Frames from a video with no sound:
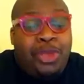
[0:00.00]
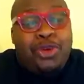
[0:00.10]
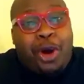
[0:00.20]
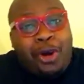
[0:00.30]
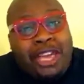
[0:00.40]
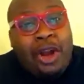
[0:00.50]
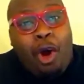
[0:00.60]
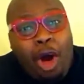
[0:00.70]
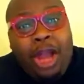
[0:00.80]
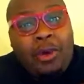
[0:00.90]
gonna get
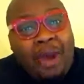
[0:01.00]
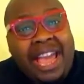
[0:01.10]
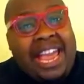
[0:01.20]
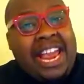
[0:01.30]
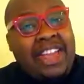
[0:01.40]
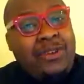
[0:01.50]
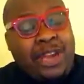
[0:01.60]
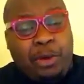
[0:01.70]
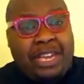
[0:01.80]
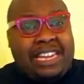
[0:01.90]
all the way here and you
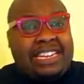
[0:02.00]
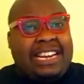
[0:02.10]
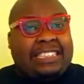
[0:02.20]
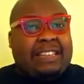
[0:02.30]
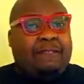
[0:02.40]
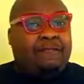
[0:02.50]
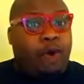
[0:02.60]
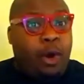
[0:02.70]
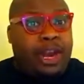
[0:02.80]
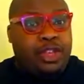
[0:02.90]
ain't gonna get nothing
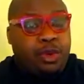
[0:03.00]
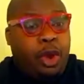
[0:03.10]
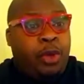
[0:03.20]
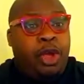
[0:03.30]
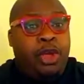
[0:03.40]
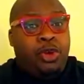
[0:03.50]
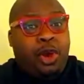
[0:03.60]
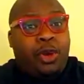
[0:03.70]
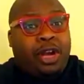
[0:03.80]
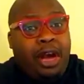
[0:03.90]
for it? You
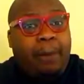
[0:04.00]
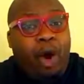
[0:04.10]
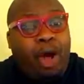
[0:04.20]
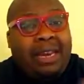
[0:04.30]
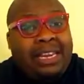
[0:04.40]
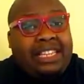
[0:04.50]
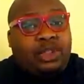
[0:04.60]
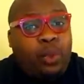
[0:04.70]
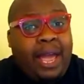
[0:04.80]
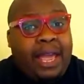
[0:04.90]
gonna come all of
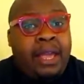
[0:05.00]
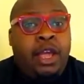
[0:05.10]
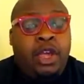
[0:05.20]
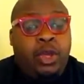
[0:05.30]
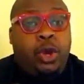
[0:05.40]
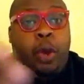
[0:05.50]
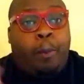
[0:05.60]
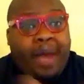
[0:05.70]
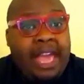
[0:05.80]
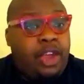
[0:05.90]
this way, you gonna
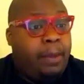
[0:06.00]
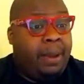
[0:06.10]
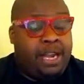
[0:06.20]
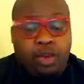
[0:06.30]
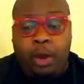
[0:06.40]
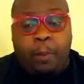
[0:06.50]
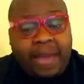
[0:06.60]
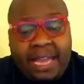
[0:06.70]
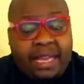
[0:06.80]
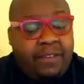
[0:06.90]
pay your money, you gonna
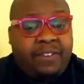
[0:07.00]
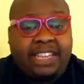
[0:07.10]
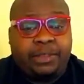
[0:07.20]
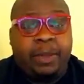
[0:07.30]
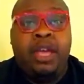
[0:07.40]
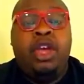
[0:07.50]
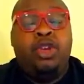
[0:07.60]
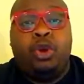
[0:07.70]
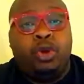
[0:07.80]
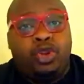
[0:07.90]
pay the investment,
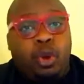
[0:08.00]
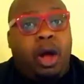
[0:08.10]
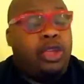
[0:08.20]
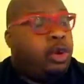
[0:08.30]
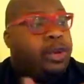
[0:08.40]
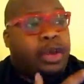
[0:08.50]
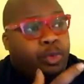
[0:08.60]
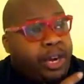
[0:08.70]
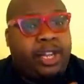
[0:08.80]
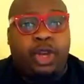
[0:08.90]
you gonna do all, you gonna get
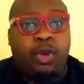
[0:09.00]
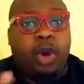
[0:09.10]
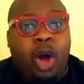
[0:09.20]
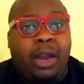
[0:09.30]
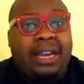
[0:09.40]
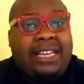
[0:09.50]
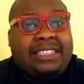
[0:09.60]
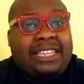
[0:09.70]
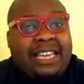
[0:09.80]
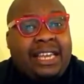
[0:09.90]
ridiculed, all of
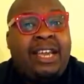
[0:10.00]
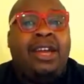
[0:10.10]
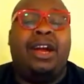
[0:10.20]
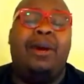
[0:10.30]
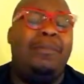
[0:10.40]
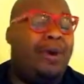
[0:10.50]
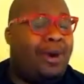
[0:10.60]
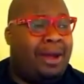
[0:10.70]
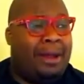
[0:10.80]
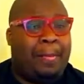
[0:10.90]
this, and then come
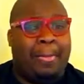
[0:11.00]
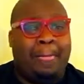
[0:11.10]
on.